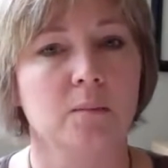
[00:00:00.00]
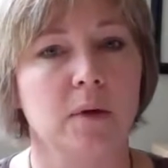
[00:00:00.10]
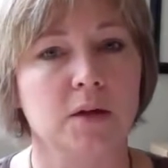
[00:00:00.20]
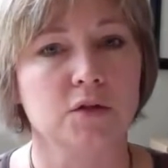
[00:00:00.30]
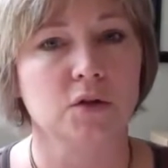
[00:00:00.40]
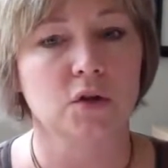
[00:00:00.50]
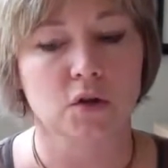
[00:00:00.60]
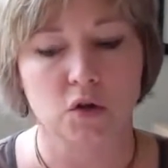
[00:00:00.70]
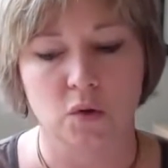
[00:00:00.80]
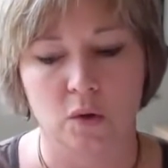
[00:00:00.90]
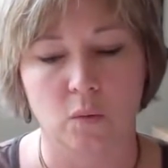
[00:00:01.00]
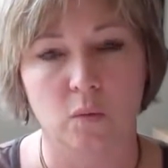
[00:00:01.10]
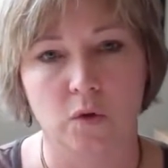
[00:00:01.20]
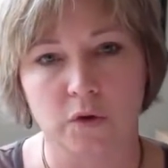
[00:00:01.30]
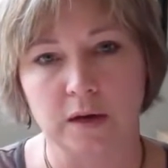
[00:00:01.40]
Make sure you are
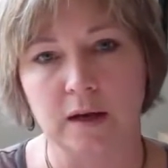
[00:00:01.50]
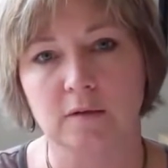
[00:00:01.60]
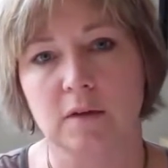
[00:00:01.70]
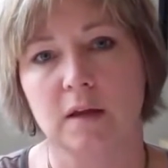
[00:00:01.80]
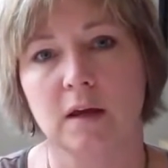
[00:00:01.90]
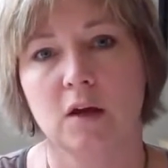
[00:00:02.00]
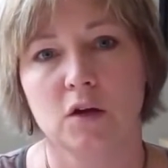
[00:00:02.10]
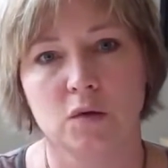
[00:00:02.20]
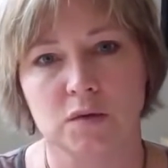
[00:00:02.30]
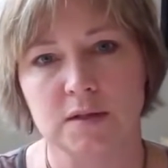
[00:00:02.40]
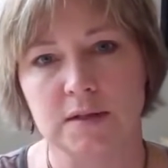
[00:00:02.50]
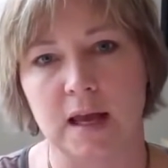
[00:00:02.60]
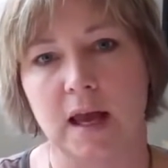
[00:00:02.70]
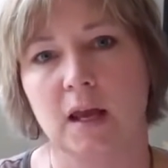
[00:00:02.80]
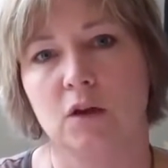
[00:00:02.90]
learning everything, you
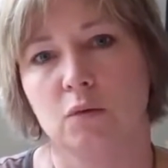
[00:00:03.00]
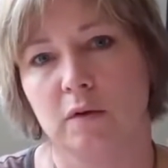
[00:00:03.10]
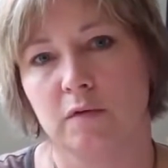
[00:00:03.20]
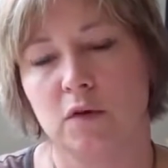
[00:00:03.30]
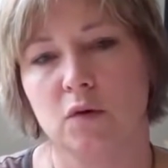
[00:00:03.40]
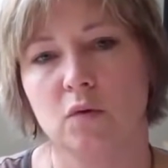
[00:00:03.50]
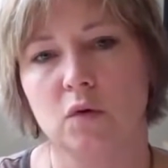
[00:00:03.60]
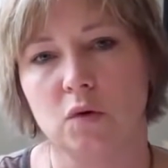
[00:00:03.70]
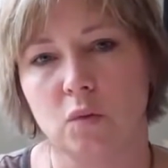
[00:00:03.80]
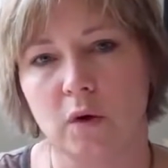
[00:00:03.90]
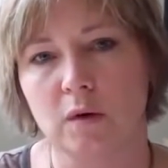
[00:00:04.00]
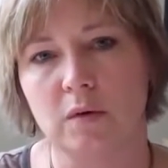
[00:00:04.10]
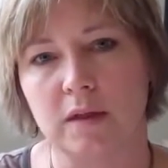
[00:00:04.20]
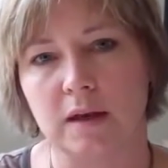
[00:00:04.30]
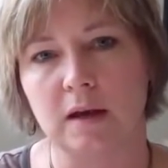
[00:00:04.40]
stay, you review, you work
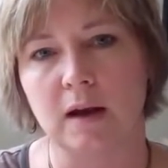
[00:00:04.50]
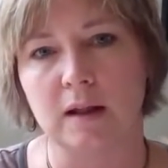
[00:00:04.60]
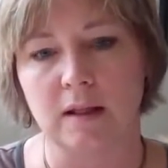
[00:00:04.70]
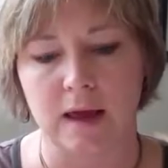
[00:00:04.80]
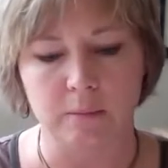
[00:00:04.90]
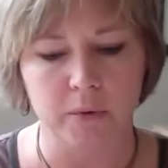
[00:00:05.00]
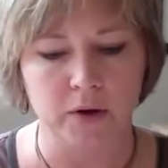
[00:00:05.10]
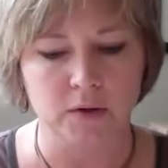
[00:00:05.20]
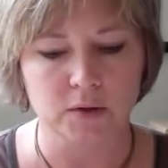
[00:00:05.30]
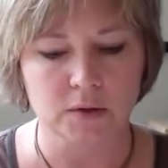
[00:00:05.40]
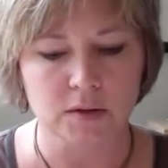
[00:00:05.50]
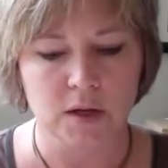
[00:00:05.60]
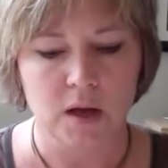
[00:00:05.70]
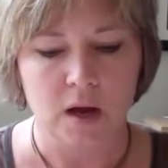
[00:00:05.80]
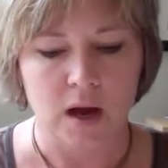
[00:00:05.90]
with any kind of lab
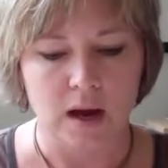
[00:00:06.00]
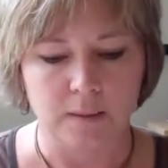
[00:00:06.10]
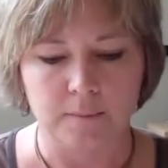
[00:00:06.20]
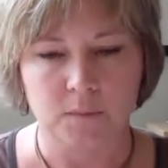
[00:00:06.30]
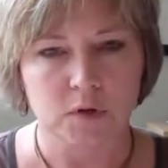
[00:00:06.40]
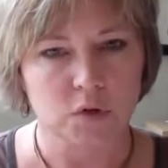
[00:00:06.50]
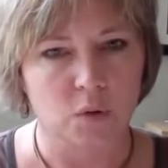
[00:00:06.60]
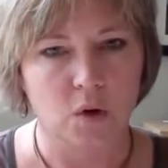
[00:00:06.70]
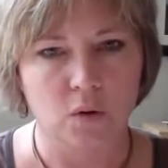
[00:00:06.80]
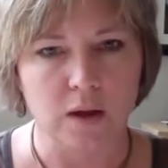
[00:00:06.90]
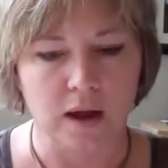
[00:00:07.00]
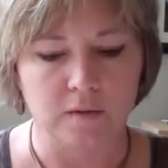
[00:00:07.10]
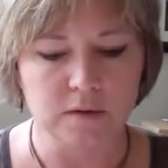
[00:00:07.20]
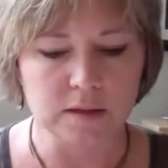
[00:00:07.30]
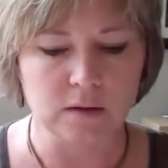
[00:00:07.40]
partners. So go to
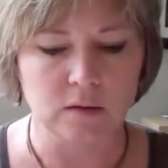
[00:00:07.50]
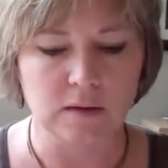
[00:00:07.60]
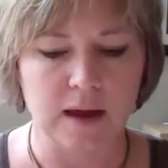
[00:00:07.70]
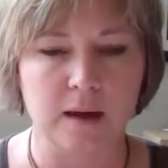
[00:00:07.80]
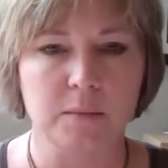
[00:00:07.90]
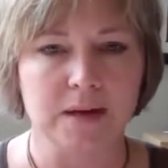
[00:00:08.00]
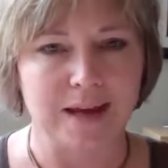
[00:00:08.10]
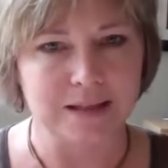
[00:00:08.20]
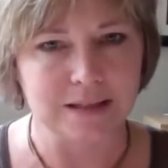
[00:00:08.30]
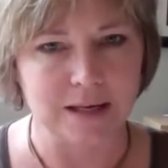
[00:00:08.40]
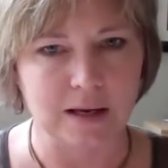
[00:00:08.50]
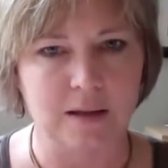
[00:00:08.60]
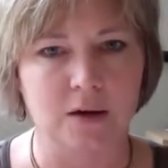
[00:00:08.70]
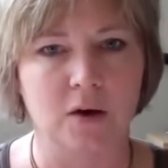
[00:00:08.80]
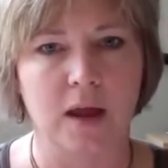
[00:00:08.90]
every single lab and
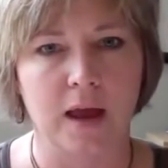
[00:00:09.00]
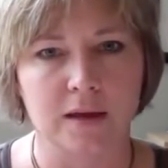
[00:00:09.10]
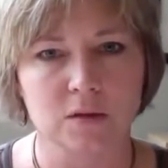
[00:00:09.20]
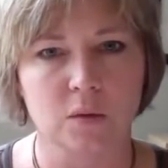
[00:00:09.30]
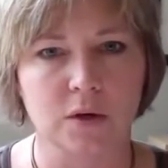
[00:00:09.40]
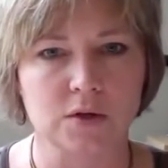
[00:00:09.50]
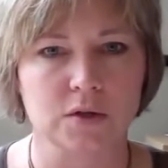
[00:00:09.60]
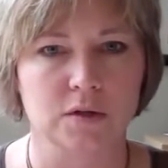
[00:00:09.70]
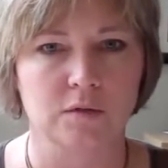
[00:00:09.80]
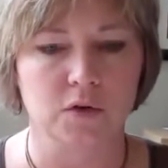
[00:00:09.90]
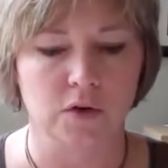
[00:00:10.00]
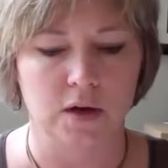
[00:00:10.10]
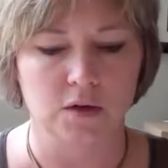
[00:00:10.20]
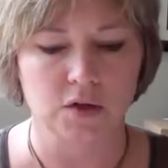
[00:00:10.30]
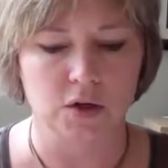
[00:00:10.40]
stay there. Ask questions if you're
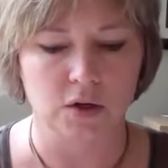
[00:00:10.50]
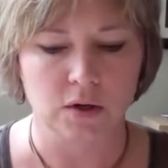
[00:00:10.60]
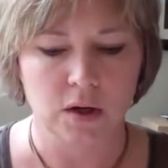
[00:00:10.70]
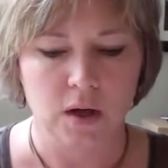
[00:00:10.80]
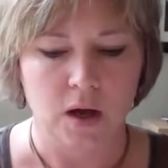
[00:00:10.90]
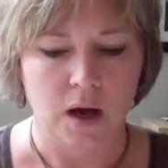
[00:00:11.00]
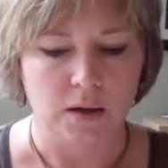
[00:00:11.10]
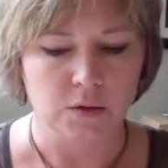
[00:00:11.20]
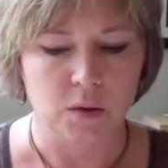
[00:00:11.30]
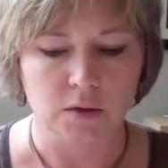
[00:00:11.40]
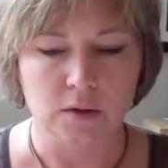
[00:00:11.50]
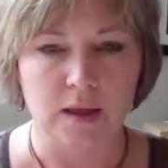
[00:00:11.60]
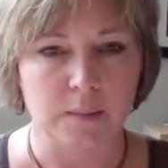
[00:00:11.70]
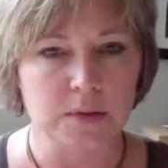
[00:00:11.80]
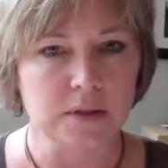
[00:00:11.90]
not sure. Do all your
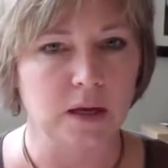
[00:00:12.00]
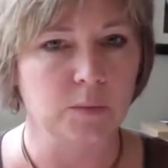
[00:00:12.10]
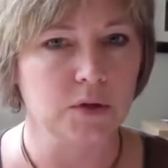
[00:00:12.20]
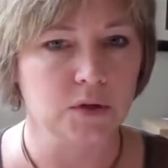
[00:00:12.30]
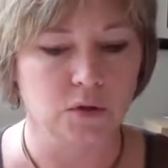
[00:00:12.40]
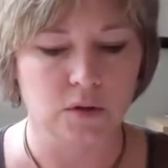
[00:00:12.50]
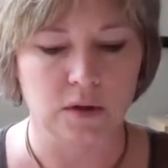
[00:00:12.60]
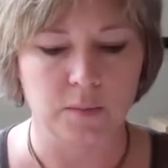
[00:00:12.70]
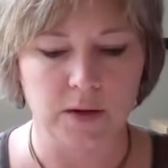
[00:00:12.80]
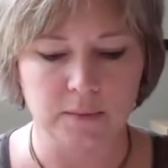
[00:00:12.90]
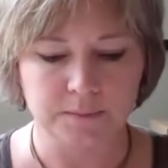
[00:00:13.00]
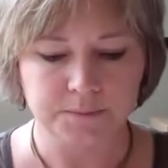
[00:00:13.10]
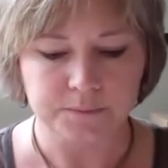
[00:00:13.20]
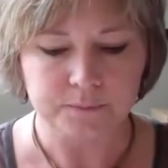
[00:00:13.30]
lab assignments, turn them in.